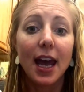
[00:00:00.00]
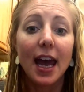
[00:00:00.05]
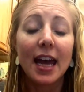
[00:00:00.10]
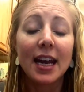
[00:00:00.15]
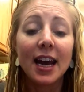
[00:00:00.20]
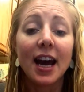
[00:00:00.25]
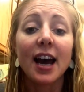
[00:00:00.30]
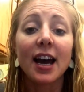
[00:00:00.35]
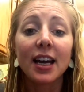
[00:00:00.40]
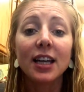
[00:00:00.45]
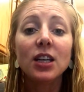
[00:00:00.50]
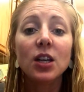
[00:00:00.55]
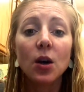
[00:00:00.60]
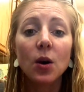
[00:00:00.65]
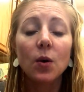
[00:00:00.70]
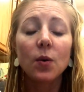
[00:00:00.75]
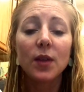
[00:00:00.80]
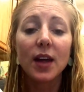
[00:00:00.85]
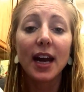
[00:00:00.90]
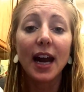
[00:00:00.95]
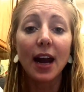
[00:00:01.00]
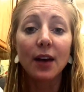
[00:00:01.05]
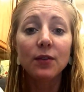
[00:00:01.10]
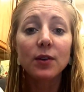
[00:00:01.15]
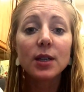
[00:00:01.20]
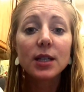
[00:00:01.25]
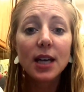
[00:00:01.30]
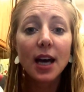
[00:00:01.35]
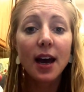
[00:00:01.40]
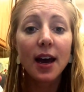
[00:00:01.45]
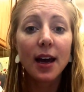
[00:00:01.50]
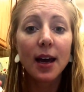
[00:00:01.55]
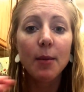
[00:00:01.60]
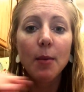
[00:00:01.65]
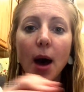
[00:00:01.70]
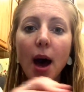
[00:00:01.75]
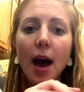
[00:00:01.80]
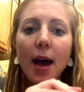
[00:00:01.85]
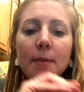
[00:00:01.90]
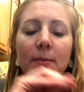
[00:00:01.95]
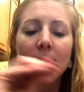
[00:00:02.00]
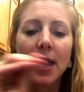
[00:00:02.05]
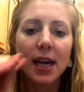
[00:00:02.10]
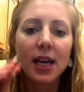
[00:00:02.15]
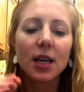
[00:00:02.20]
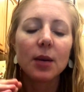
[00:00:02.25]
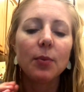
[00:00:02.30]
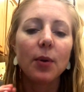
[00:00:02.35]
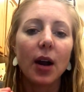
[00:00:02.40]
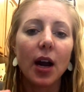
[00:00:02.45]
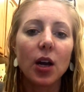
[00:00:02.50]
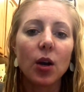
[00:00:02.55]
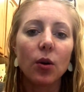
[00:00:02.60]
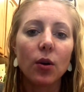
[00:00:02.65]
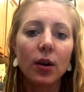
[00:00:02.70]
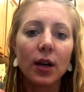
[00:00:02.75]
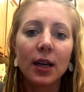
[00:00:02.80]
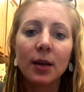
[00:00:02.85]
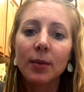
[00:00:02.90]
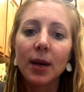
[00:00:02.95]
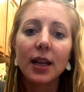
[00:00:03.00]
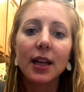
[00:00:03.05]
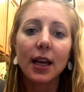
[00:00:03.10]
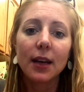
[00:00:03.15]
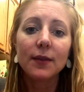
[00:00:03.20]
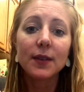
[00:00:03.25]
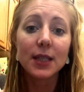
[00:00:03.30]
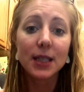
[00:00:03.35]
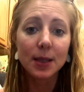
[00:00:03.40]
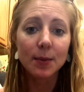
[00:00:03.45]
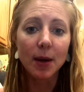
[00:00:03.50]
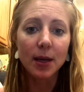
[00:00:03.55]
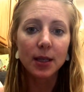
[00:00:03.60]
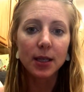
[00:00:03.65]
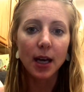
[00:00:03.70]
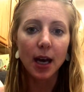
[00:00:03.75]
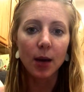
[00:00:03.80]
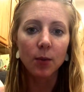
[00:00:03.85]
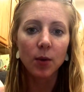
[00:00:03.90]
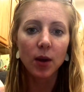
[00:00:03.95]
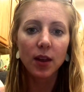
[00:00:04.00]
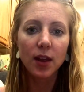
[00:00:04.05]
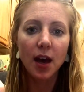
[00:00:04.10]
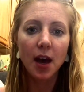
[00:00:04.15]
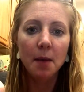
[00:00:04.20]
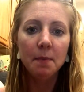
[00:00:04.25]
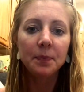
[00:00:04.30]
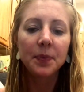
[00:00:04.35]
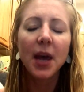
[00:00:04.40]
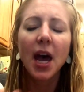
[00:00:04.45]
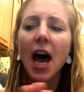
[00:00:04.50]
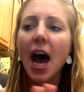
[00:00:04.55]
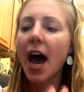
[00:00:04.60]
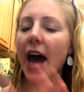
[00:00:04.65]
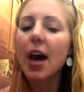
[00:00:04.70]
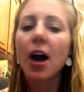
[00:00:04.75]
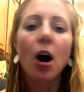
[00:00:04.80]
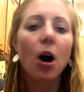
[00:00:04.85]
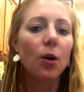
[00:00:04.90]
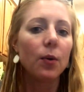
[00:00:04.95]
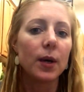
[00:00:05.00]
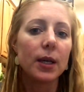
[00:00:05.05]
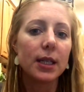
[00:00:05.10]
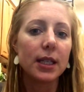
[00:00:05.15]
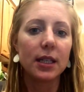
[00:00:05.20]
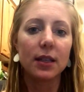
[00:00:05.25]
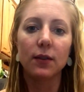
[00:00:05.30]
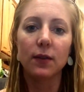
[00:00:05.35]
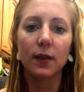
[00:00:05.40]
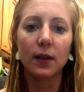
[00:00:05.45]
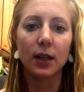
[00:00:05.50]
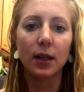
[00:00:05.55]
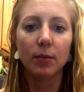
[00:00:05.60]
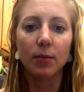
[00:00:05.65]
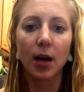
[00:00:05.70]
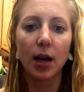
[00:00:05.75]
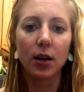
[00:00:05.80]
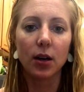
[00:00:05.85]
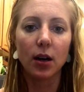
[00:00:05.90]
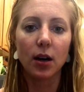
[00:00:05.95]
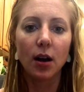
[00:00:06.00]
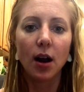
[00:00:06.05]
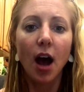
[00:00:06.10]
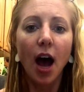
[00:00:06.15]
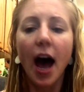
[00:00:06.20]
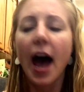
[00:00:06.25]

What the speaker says: And I know that every time I make it a priority in my life to spend time with them, I always leave feeling better.